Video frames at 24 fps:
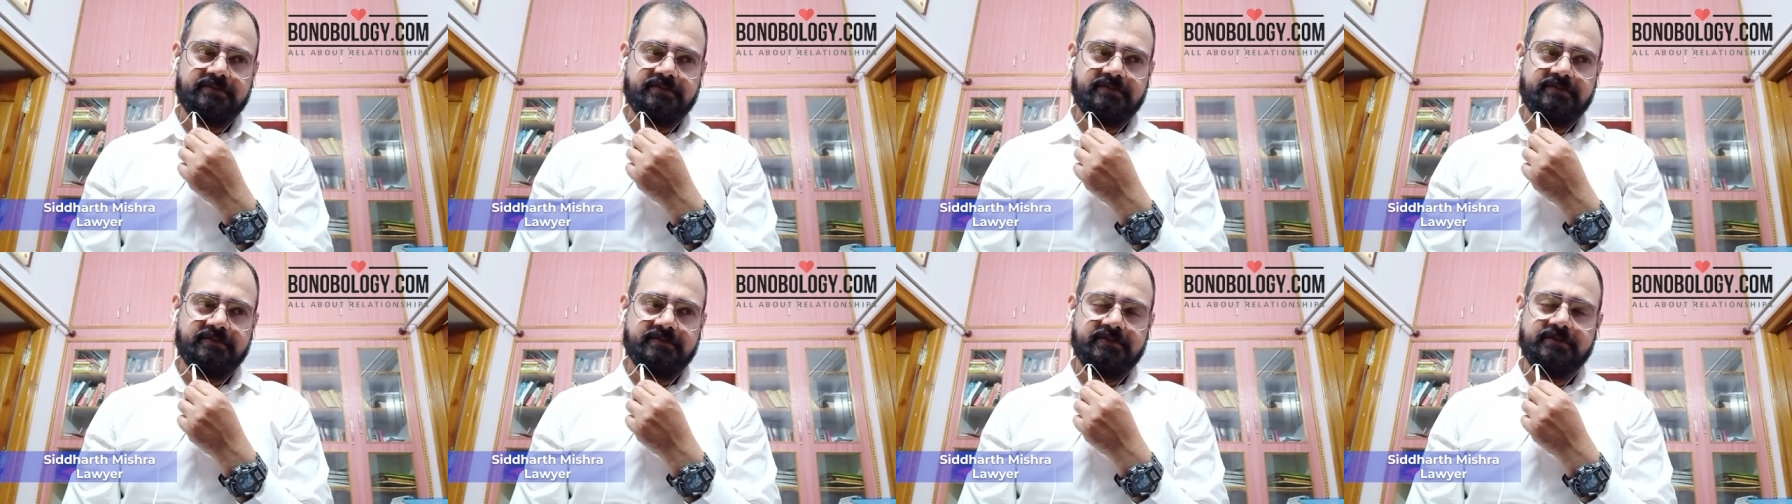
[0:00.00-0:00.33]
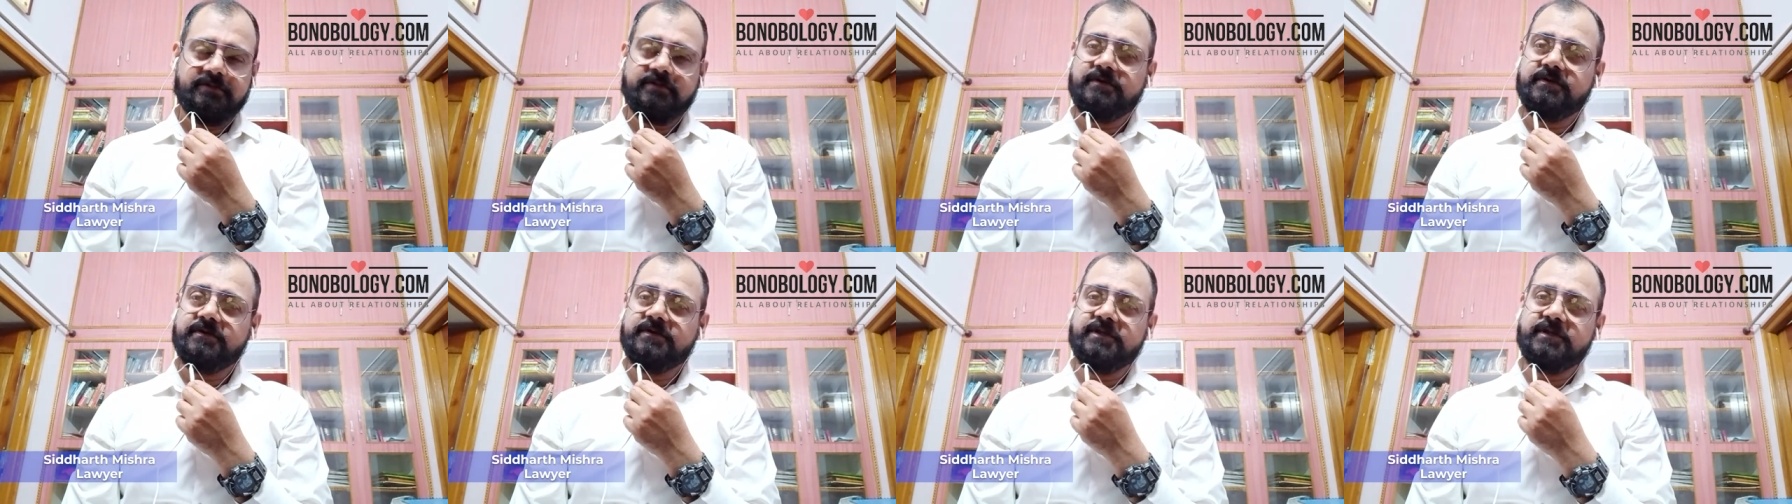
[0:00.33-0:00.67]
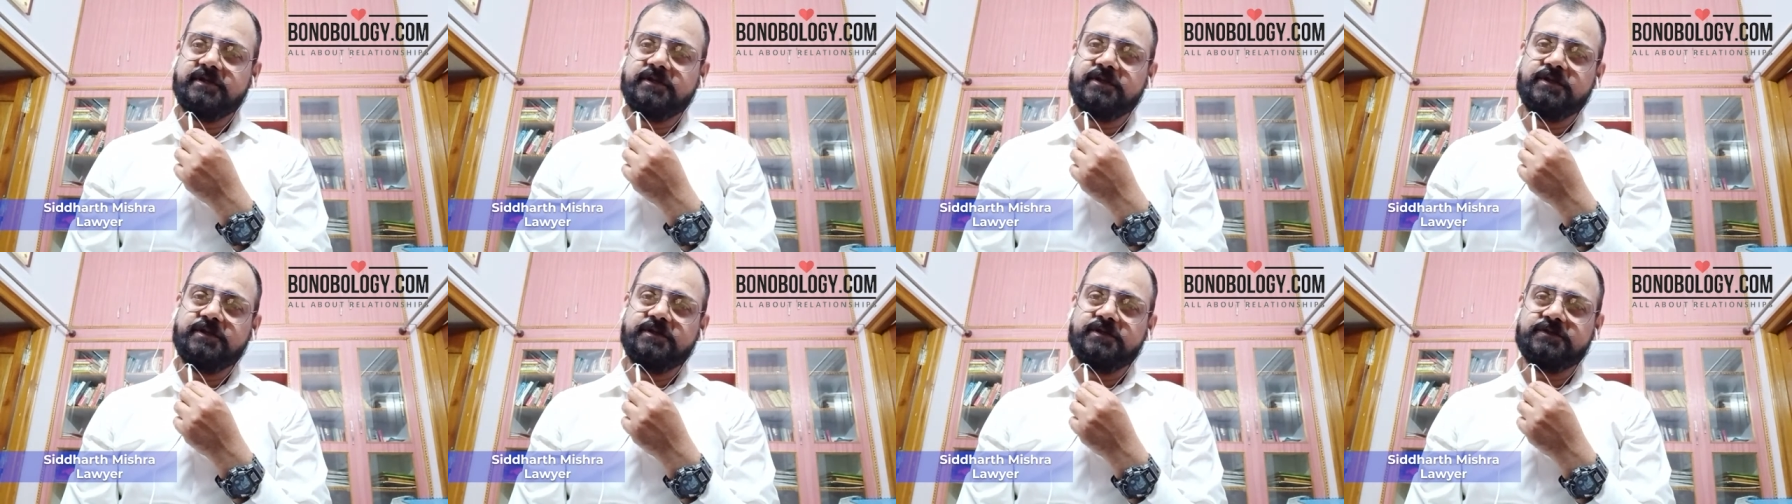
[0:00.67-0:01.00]
13
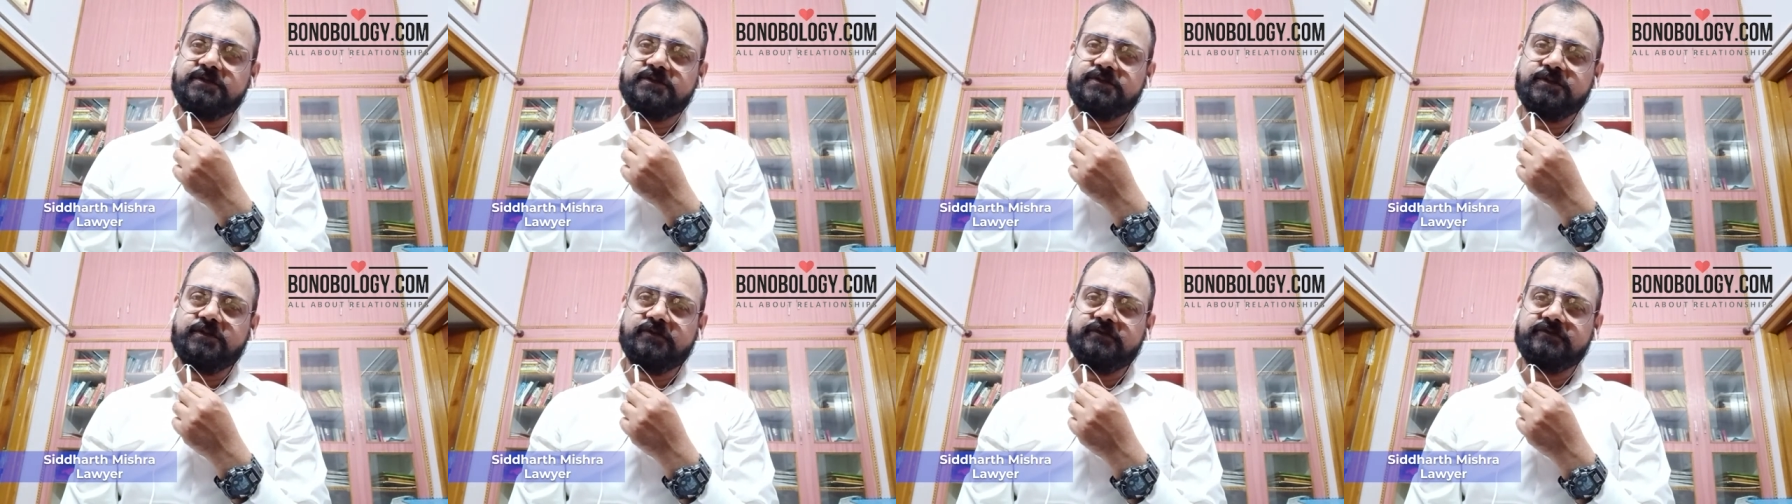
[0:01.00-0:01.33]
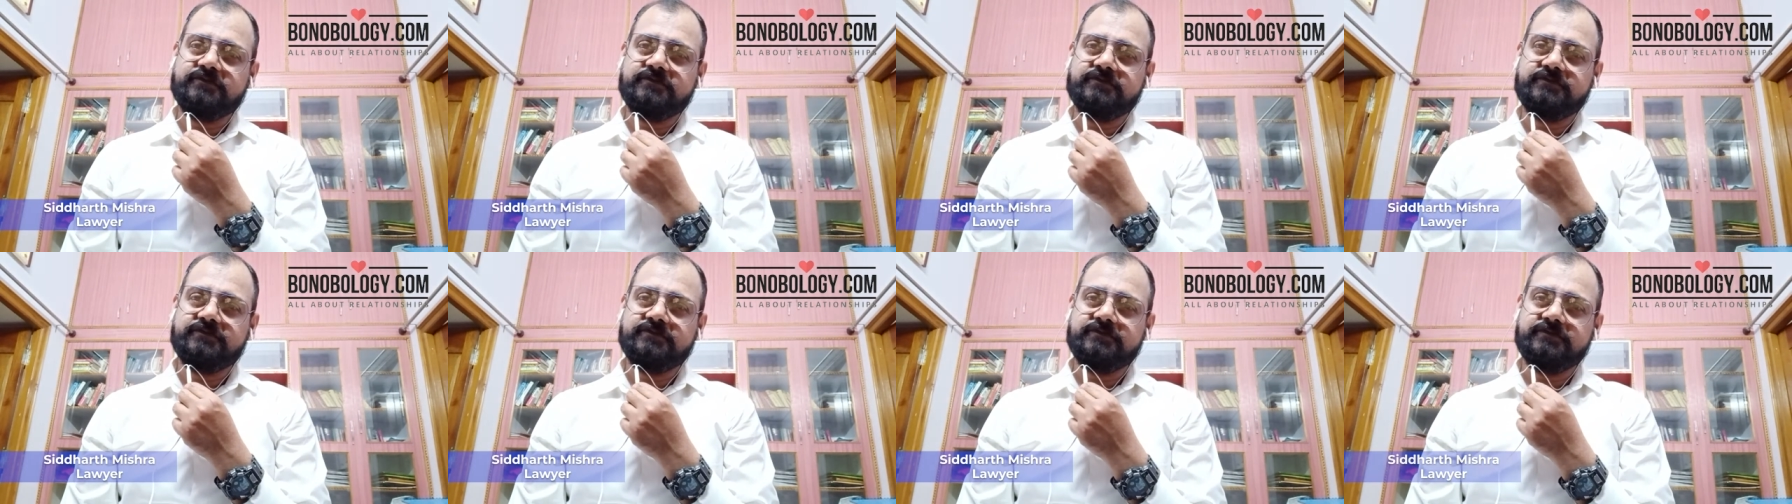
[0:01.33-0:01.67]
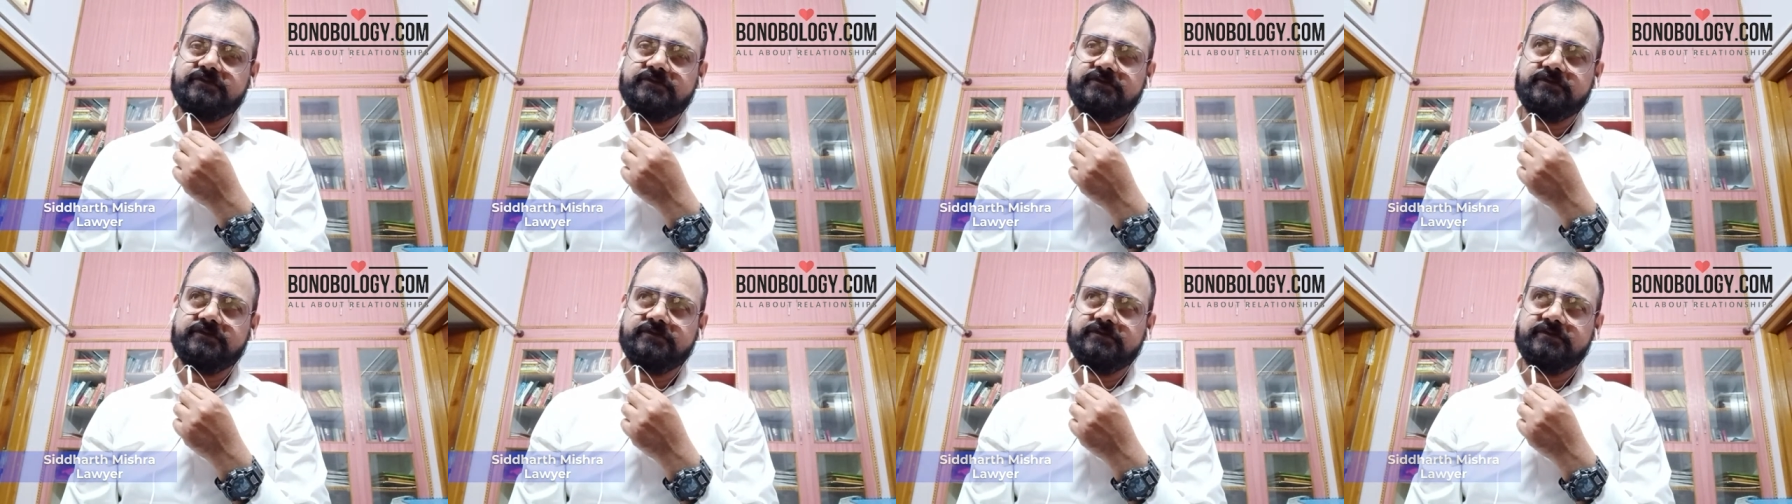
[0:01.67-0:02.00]
years of
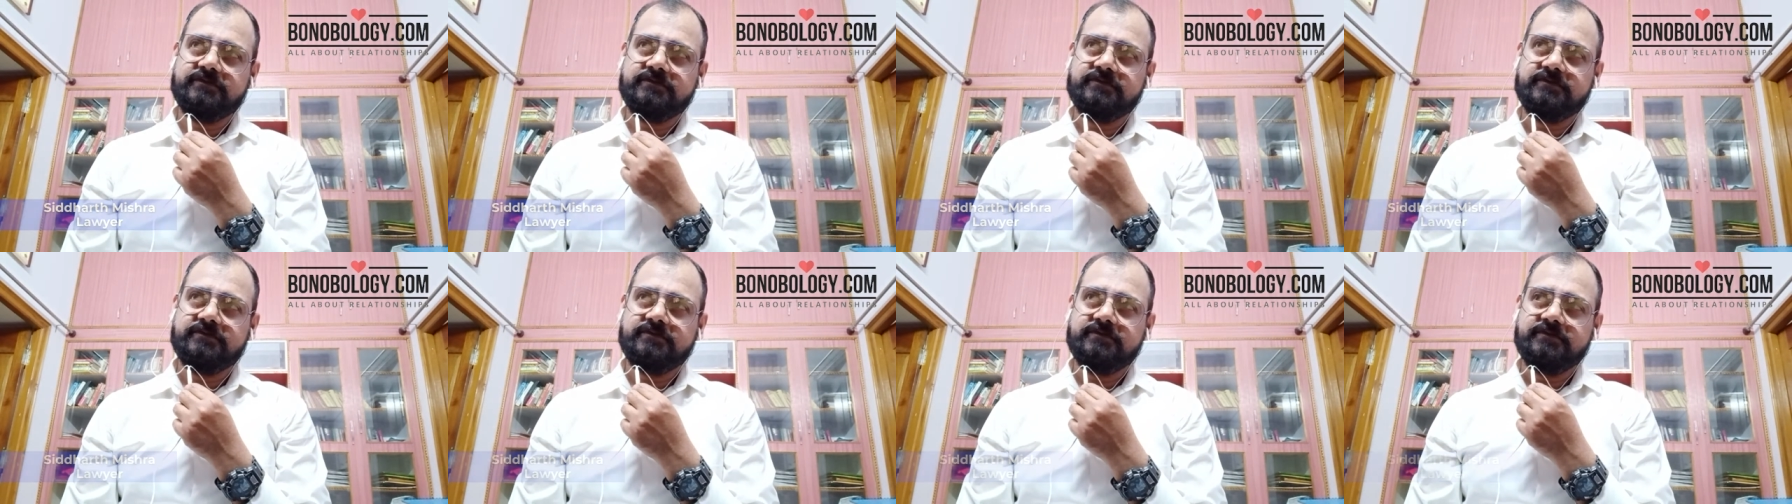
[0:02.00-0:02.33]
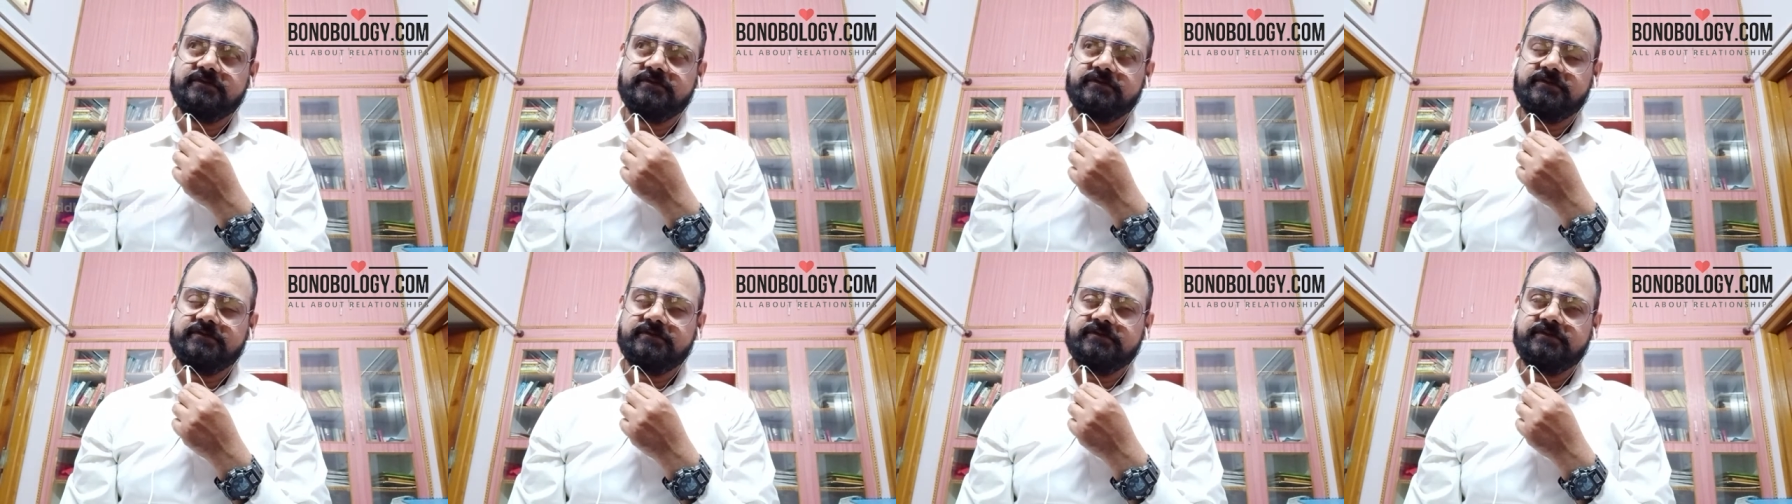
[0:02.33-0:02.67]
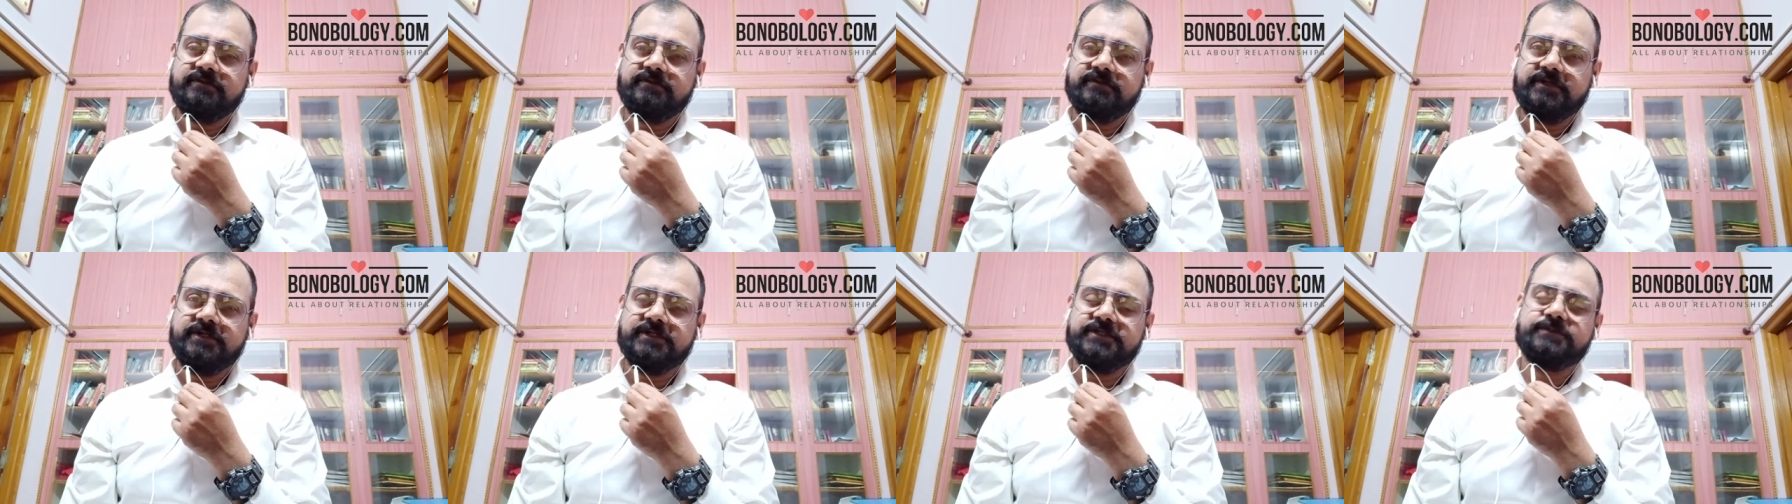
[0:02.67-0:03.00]

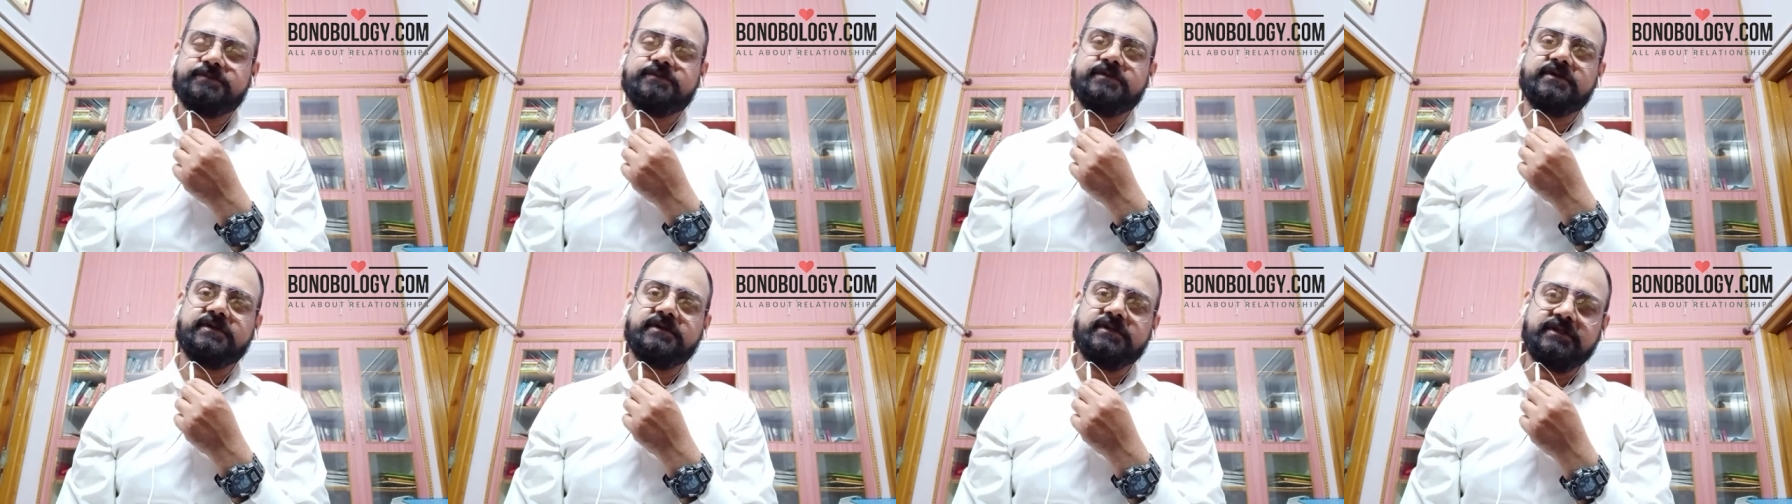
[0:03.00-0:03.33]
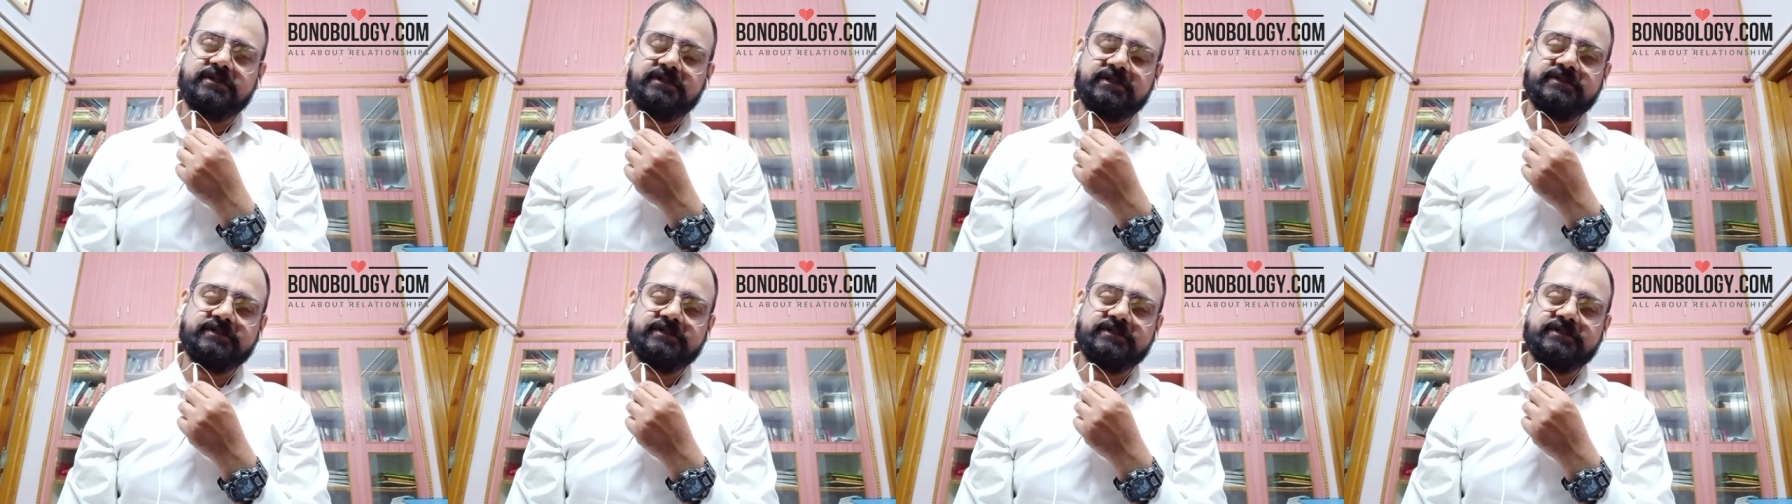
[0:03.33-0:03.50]
experience